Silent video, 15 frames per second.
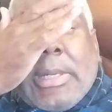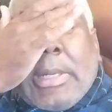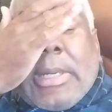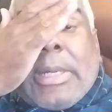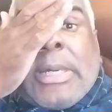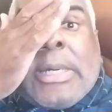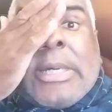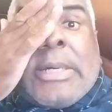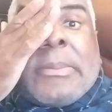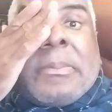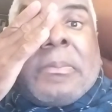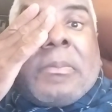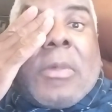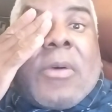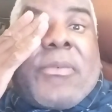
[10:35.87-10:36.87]
uh,
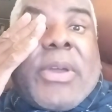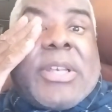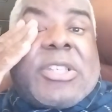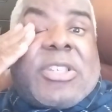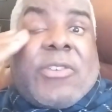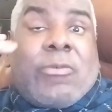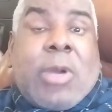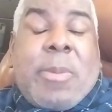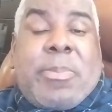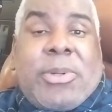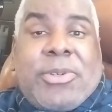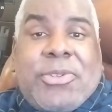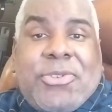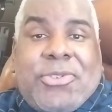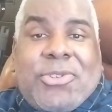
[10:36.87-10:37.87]
offensive
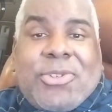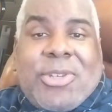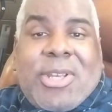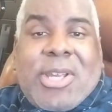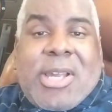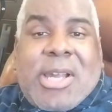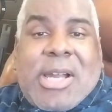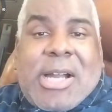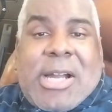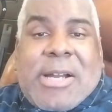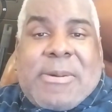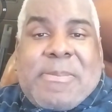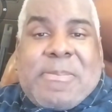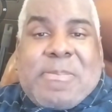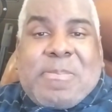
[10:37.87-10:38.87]
weapons,
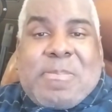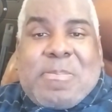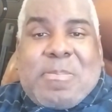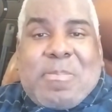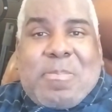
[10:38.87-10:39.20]
um,